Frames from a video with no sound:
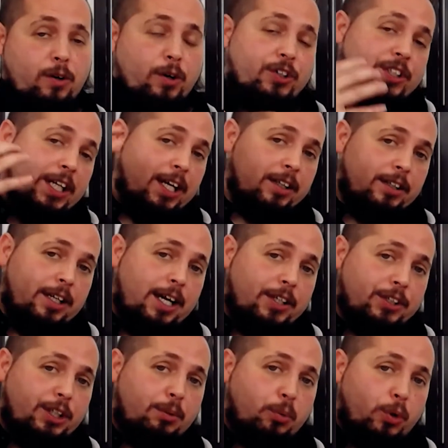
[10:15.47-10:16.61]
or certainly
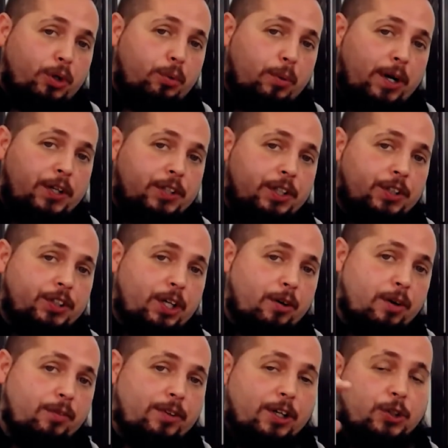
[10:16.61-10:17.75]
asking more questions
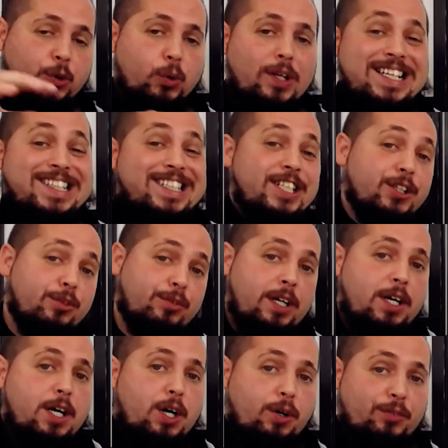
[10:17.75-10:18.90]
around this whole idea
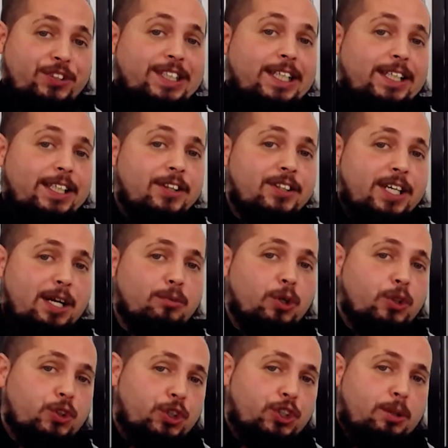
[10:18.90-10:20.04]
of screen time,
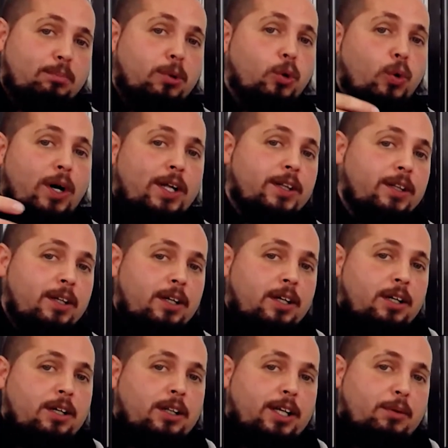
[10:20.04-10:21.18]
not just to blow in,
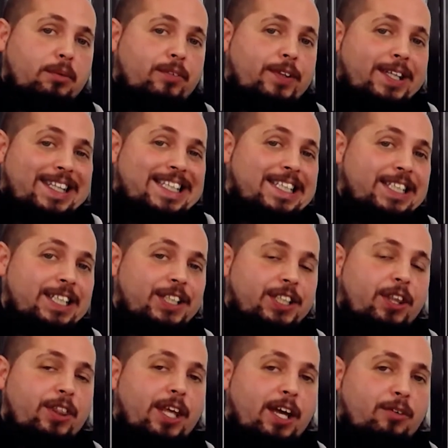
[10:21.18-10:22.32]
like with the nieces
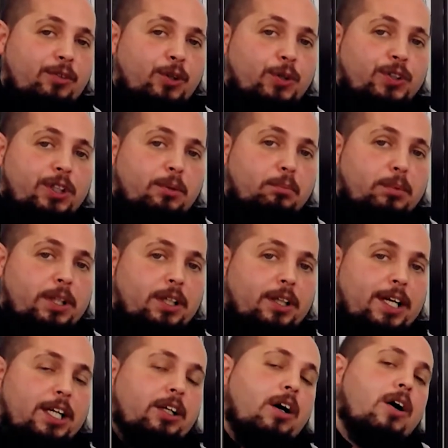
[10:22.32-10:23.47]
and nephews and be
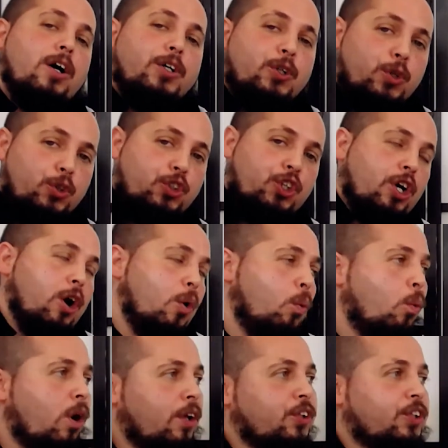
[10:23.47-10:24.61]
like, you's young
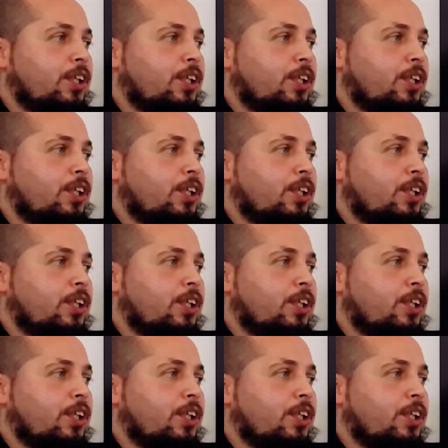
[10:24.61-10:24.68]
ones